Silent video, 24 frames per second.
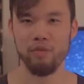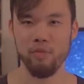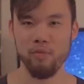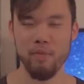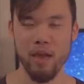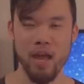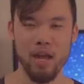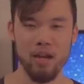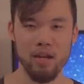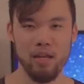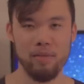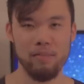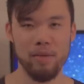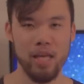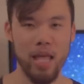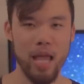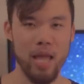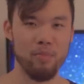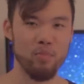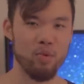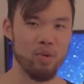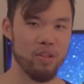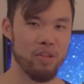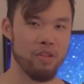humanity
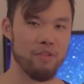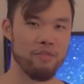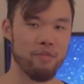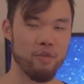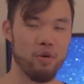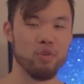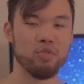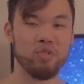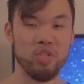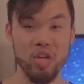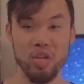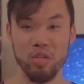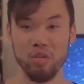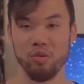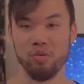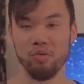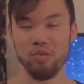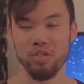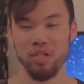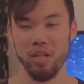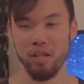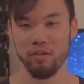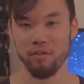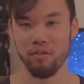became one of the first
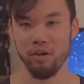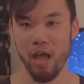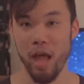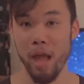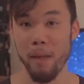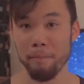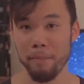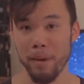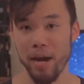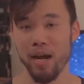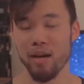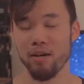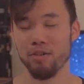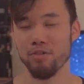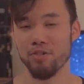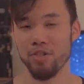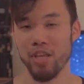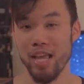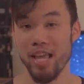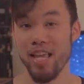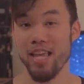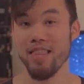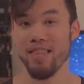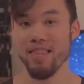interstellar empires
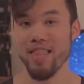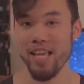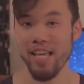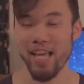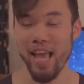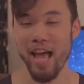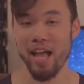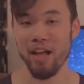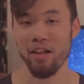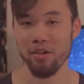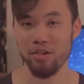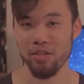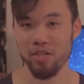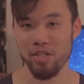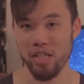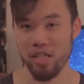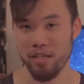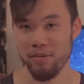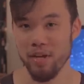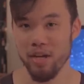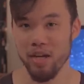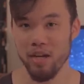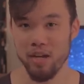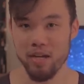in the galaxy?